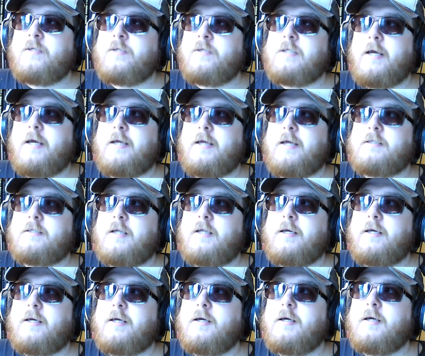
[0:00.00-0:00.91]
like it's
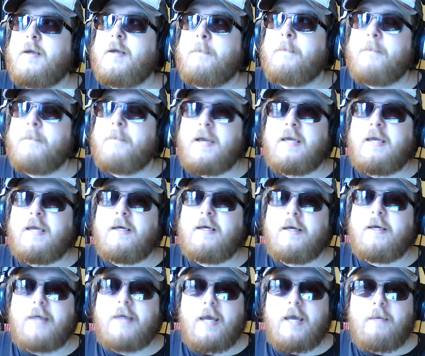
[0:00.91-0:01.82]
like making
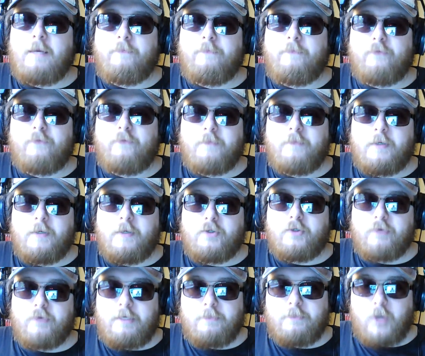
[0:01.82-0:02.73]
a game from your
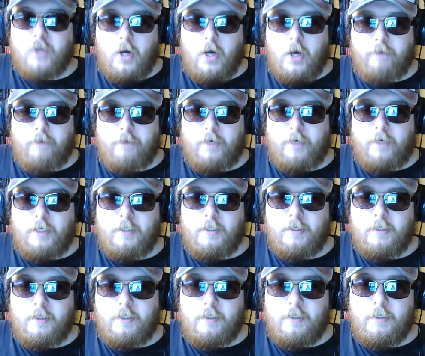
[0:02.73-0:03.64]
dream diary.
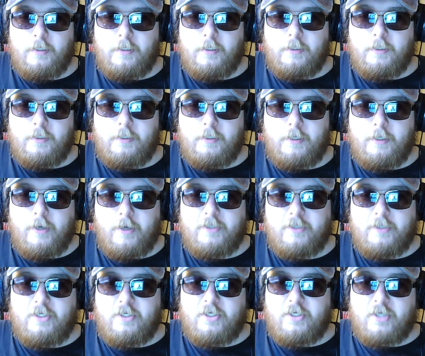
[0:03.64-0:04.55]
You
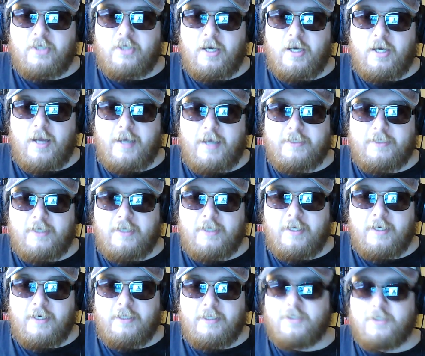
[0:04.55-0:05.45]
know,
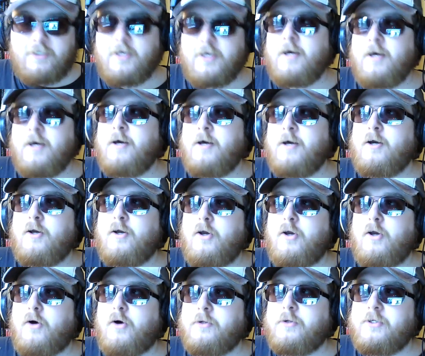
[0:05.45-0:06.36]
disconnected,
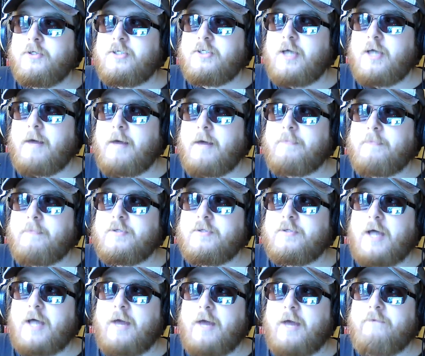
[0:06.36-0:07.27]

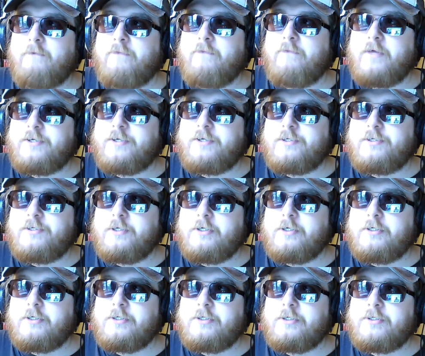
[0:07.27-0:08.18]
concepts and
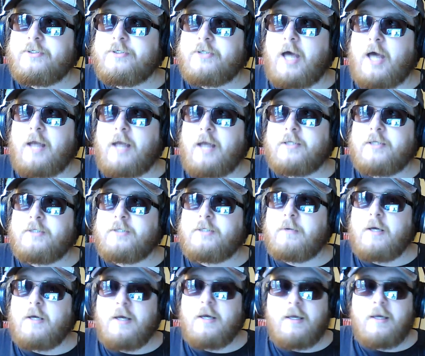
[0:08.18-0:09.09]
vistas and
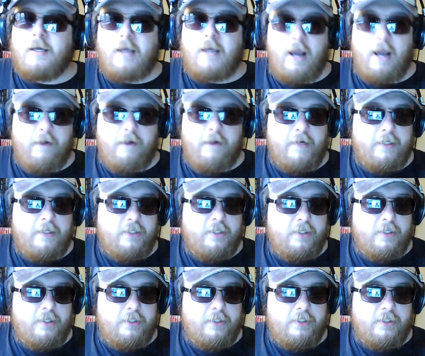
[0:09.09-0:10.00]

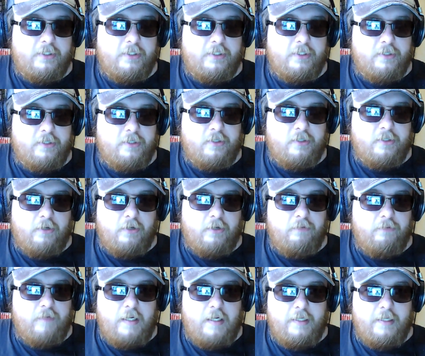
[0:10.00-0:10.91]
characters that
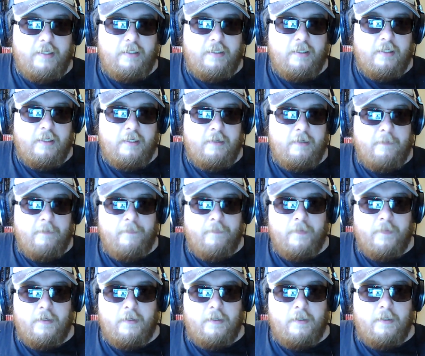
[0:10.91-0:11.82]

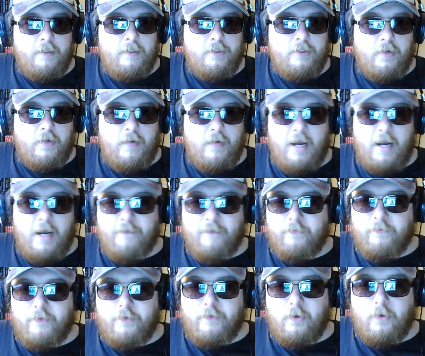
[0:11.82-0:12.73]
don't
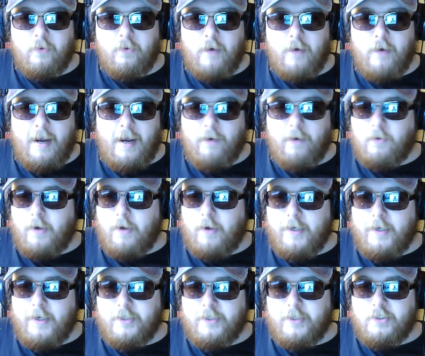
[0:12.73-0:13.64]
have a real
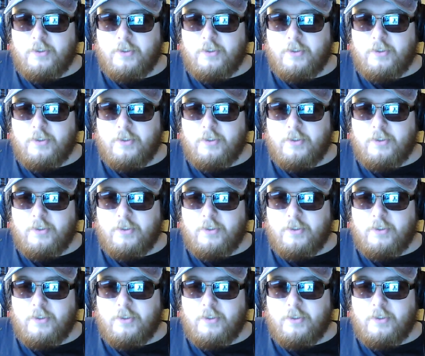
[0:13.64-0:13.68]
outline as to